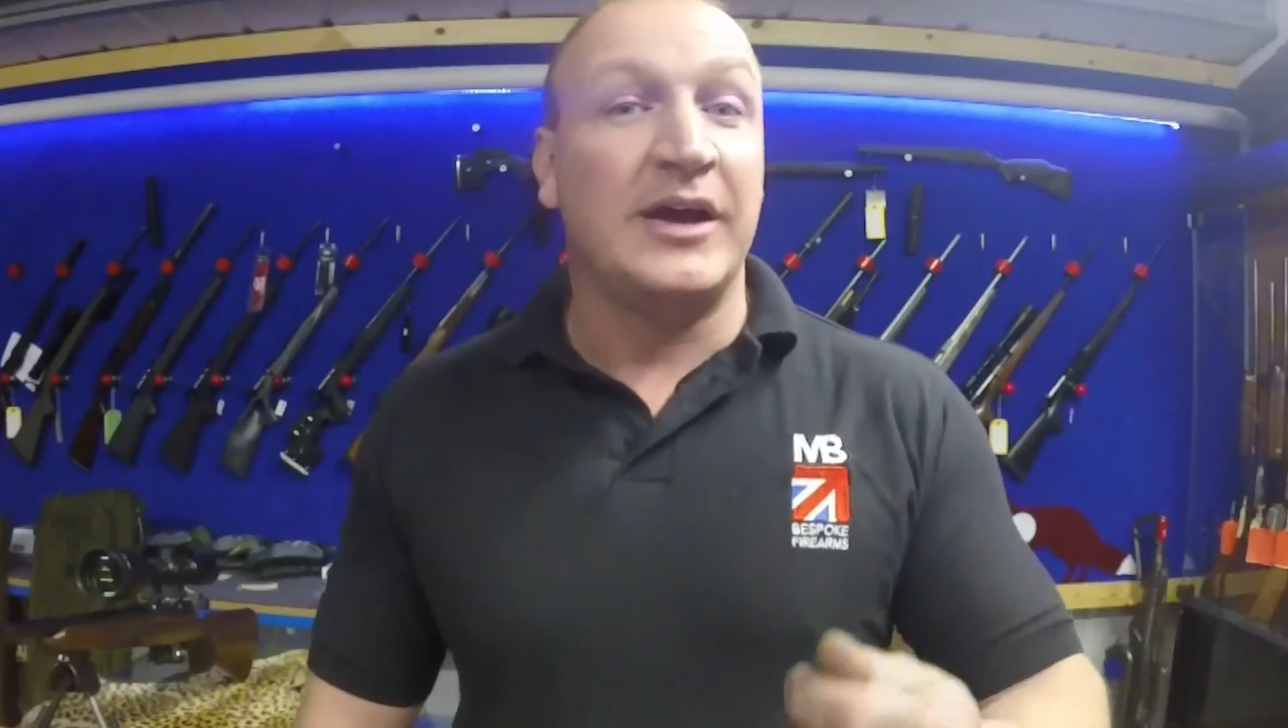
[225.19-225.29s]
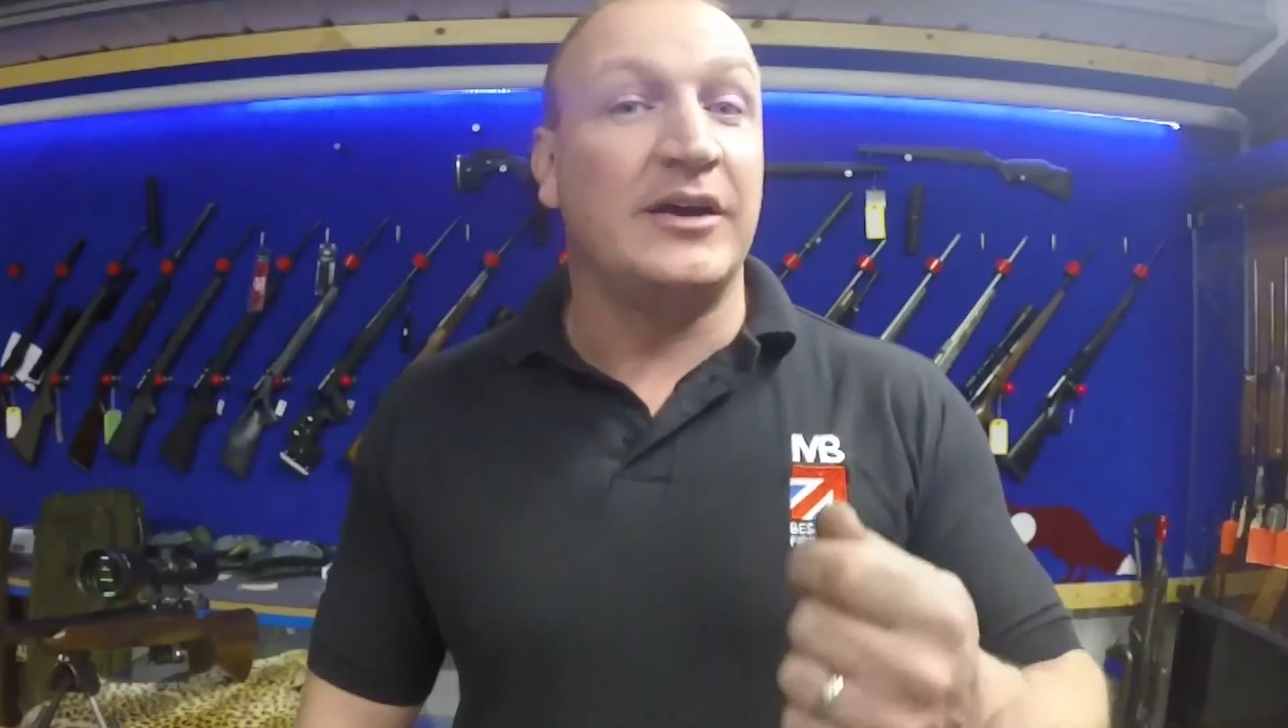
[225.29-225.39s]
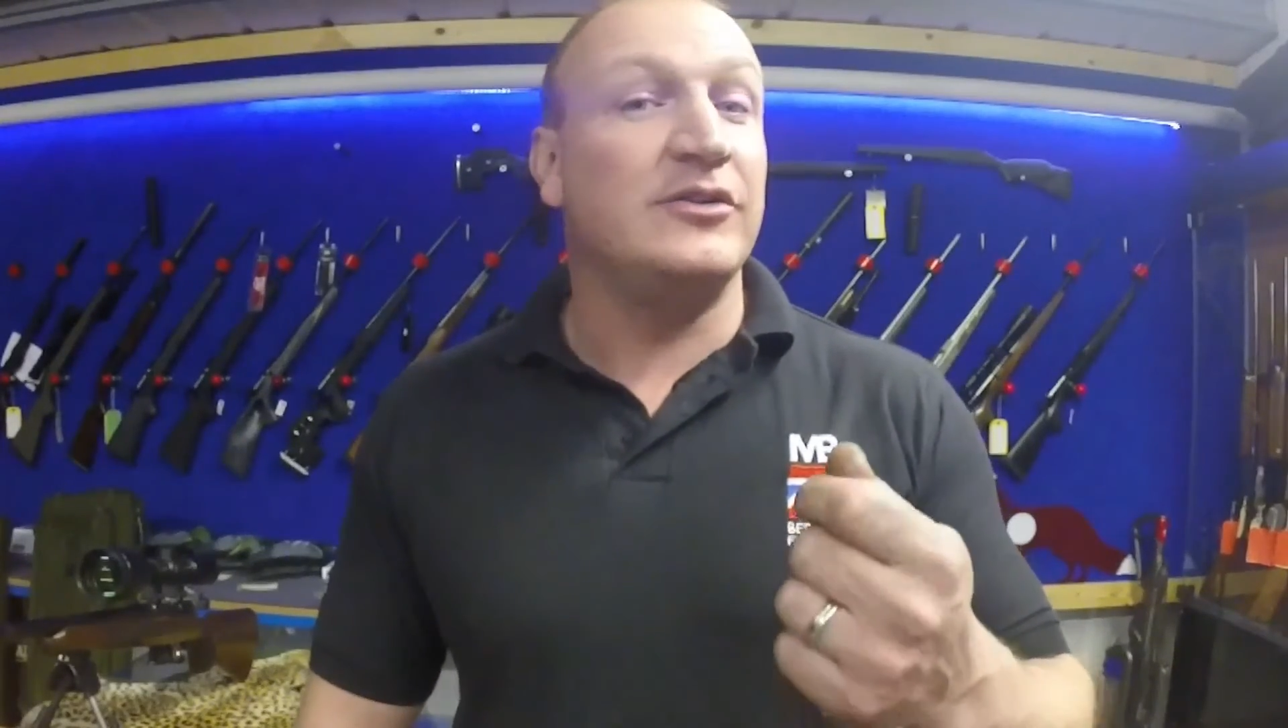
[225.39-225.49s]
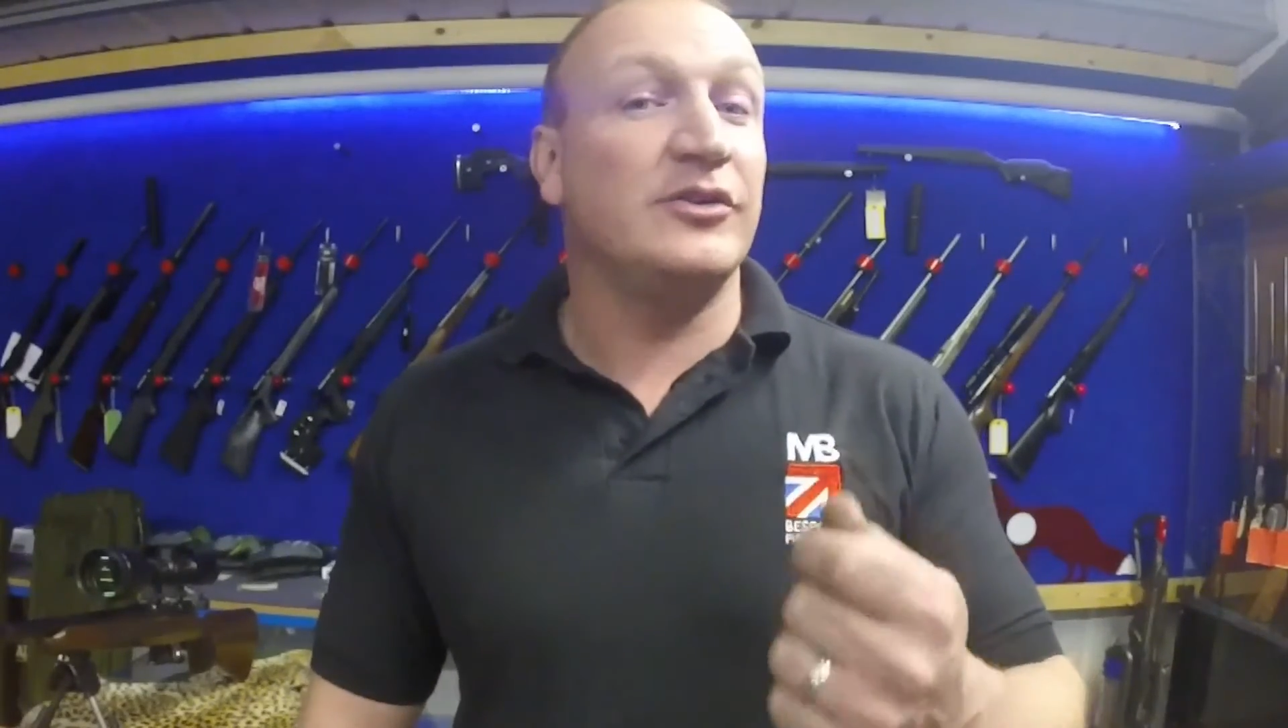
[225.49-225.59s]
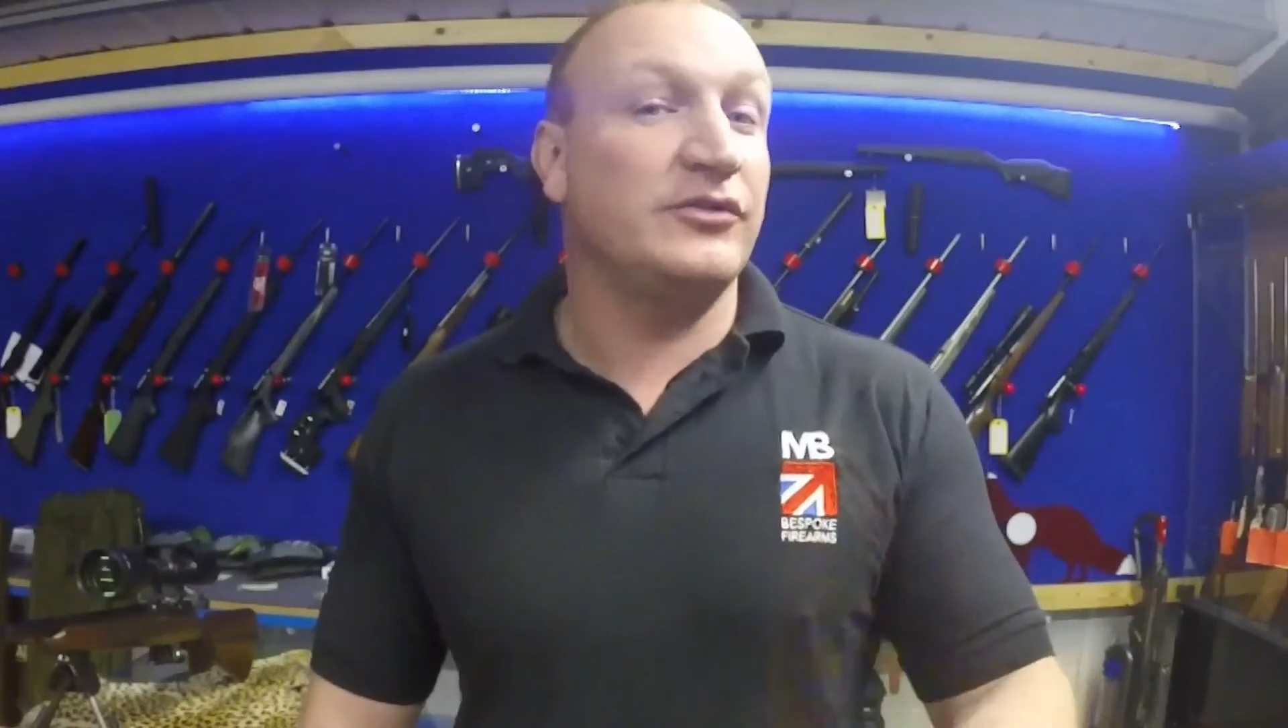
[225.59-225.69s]

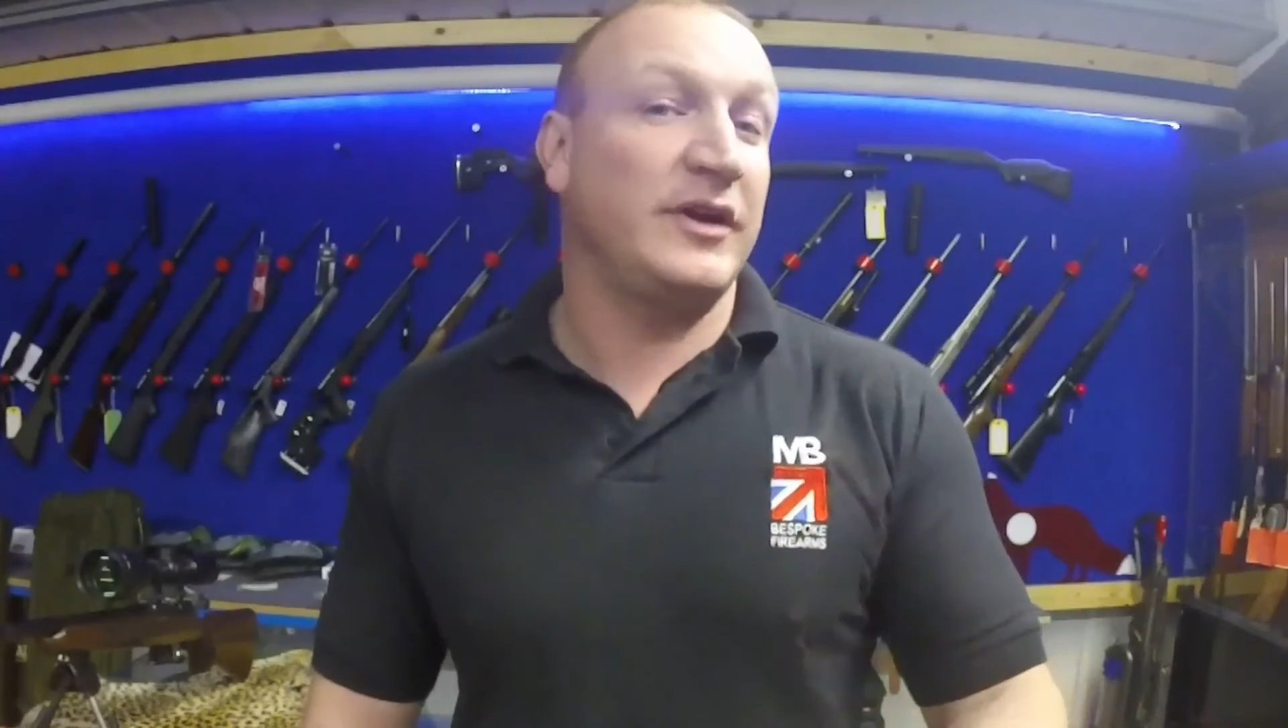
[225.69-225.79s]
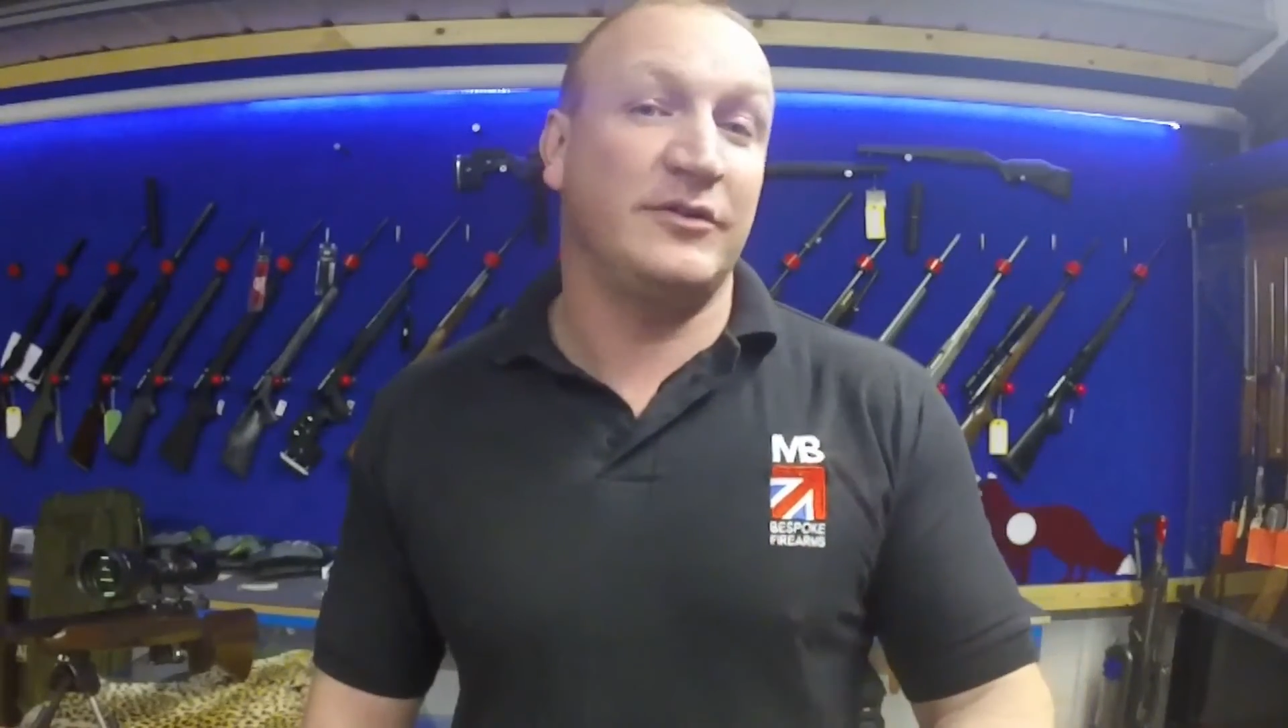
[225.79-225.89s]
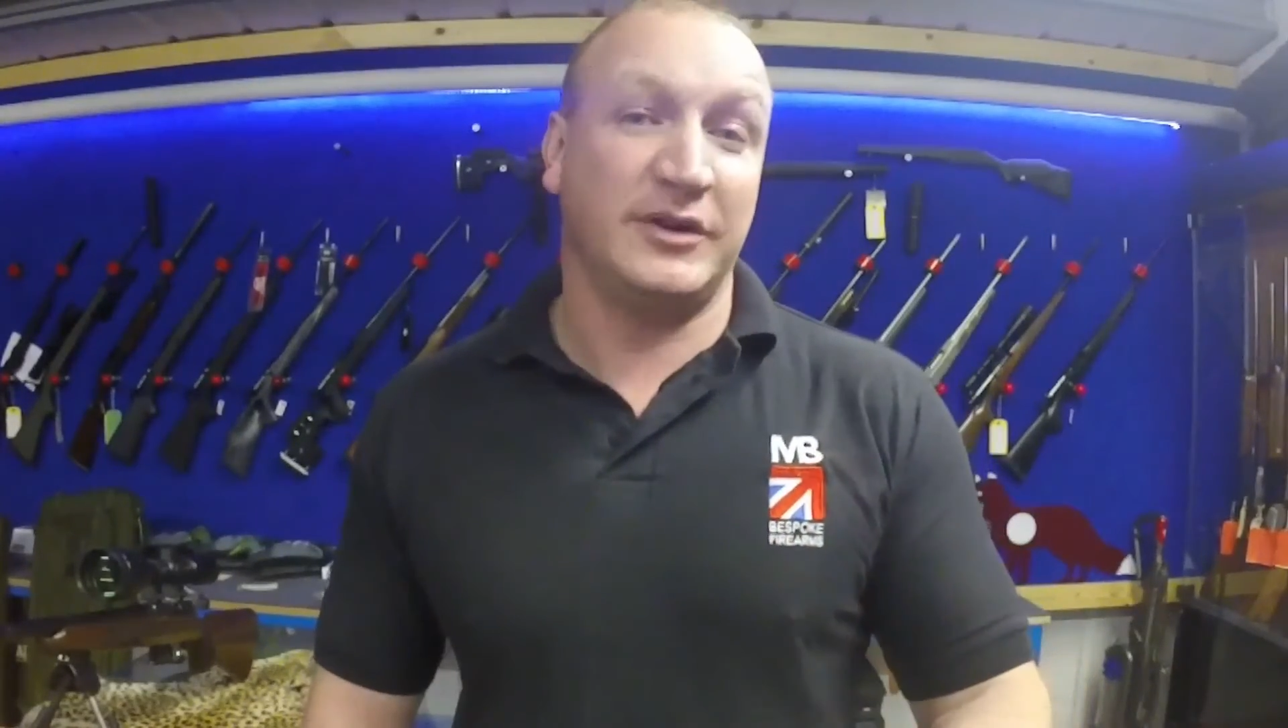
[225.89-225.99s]
and your thread